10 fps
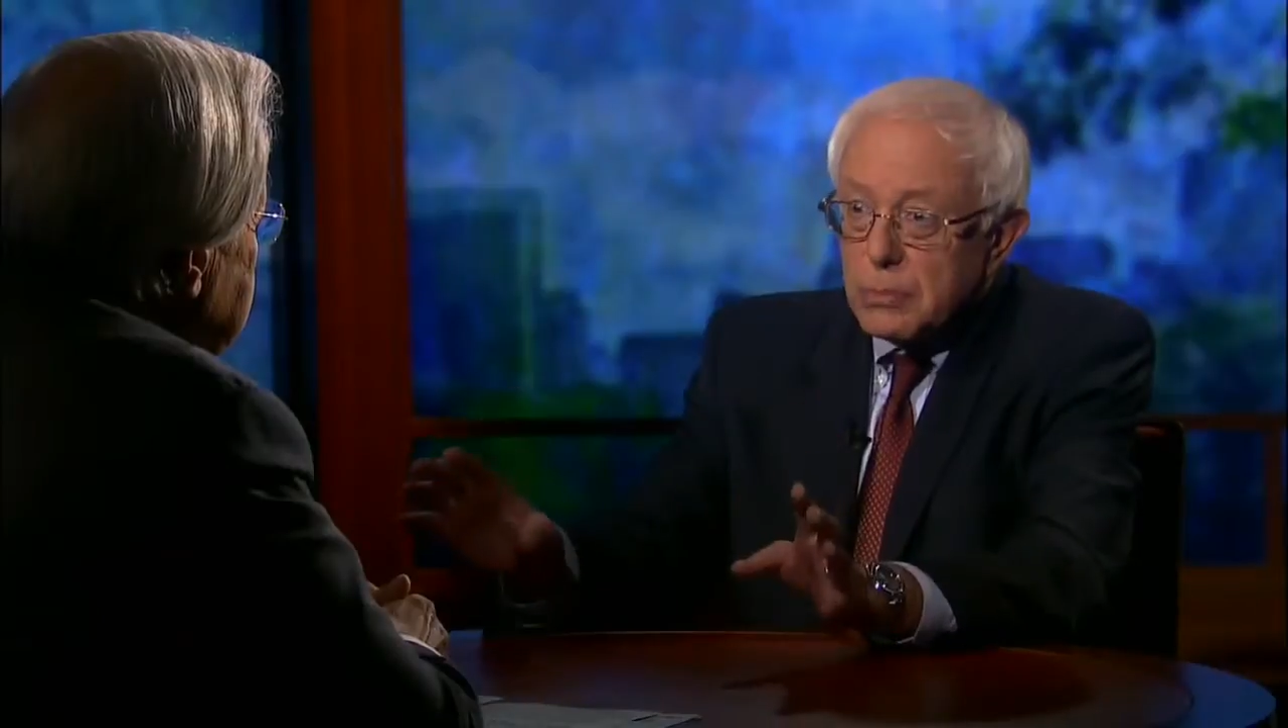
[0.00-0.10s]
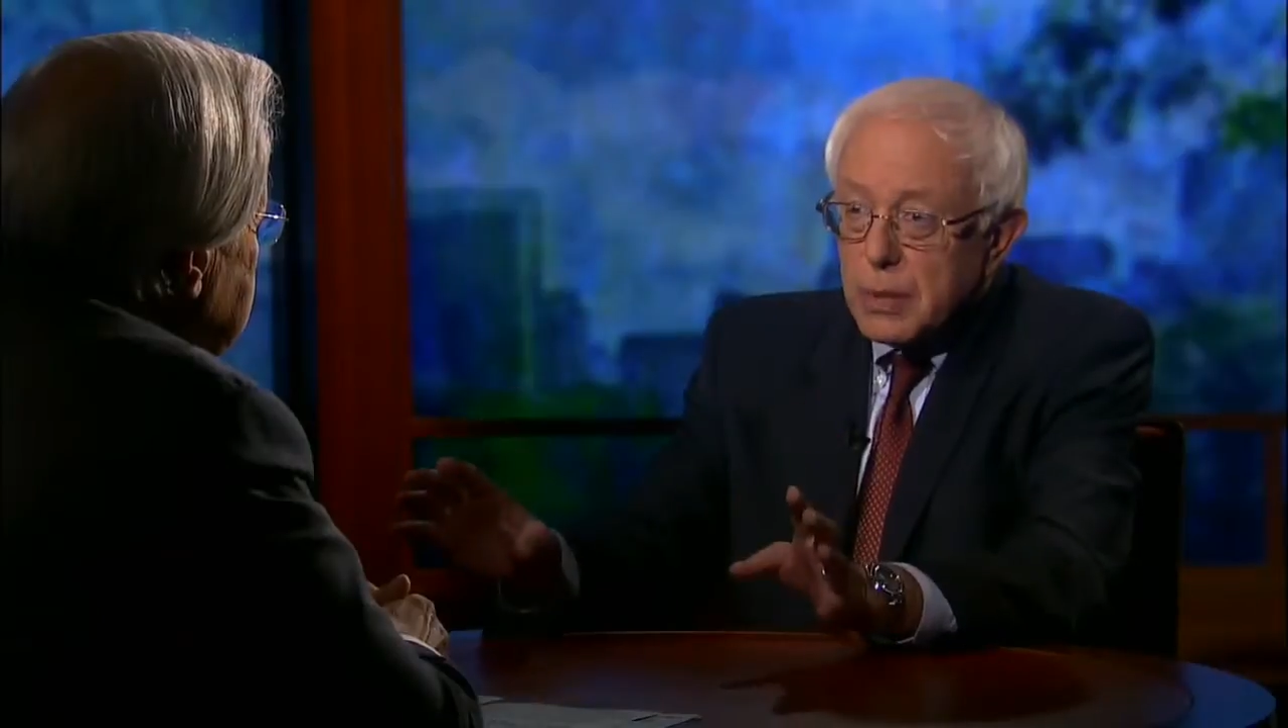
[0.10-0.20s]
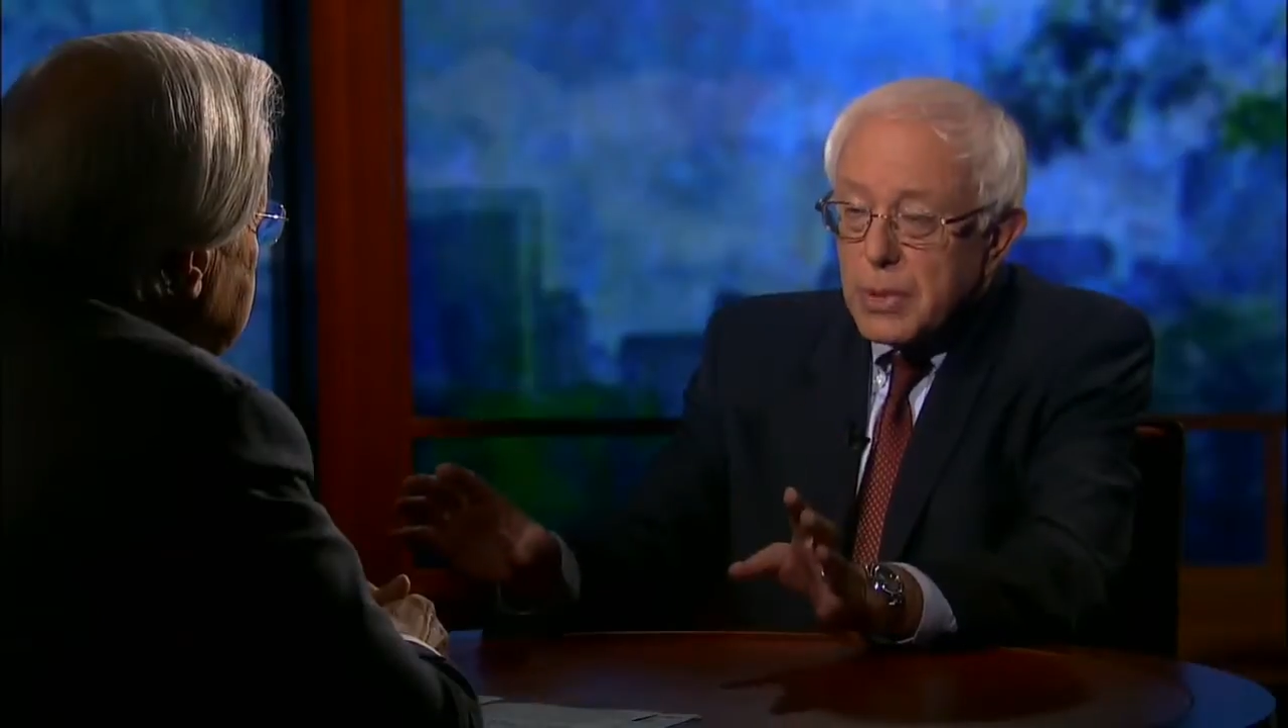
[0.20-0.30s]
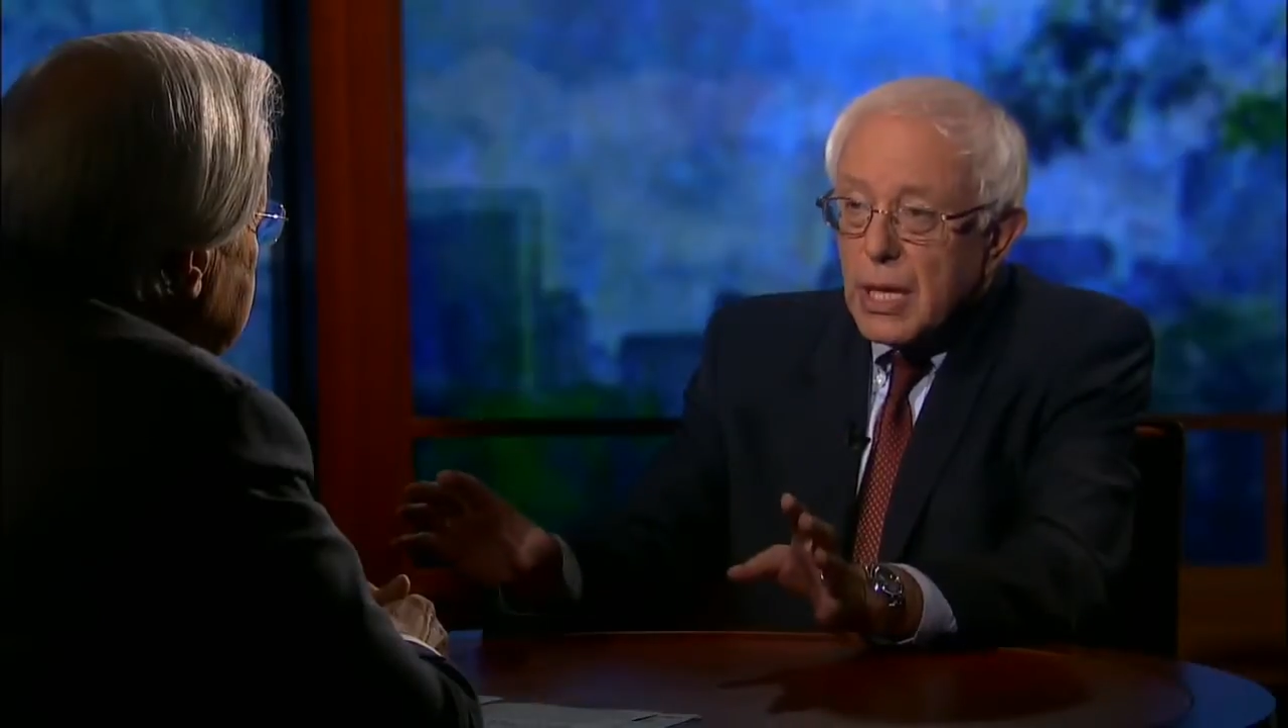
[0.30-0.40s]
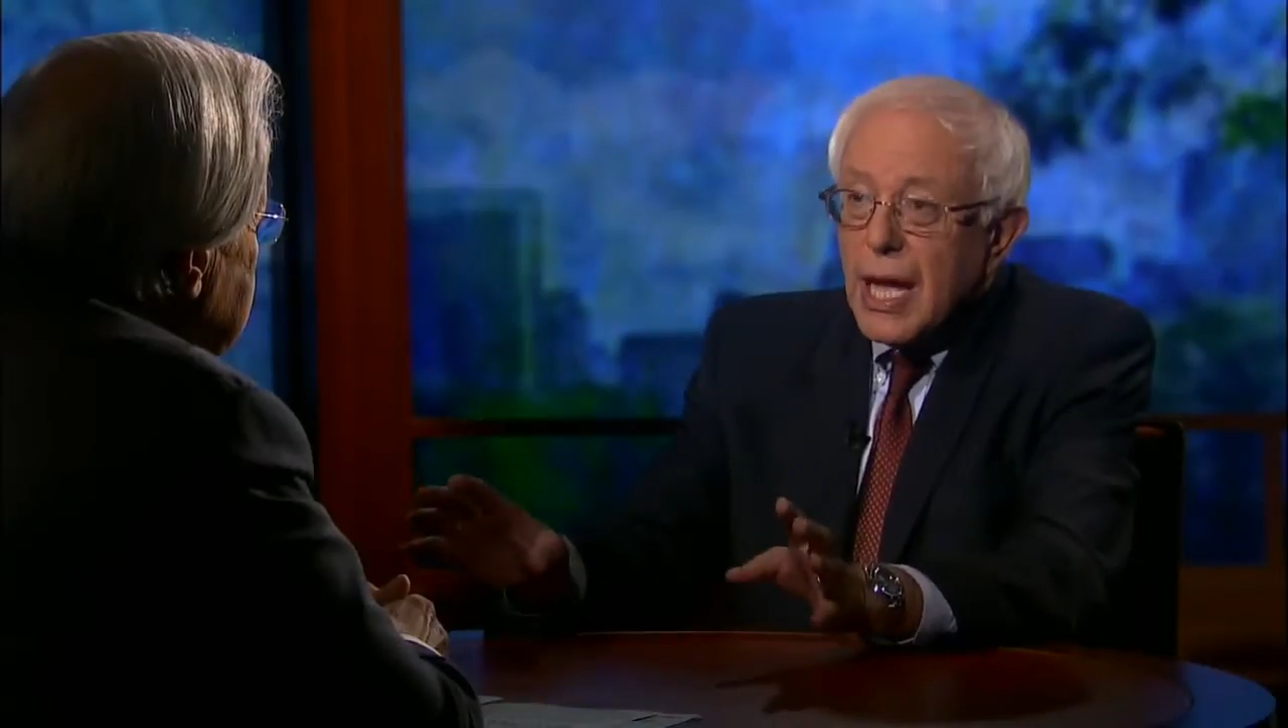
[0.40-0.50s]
amendment.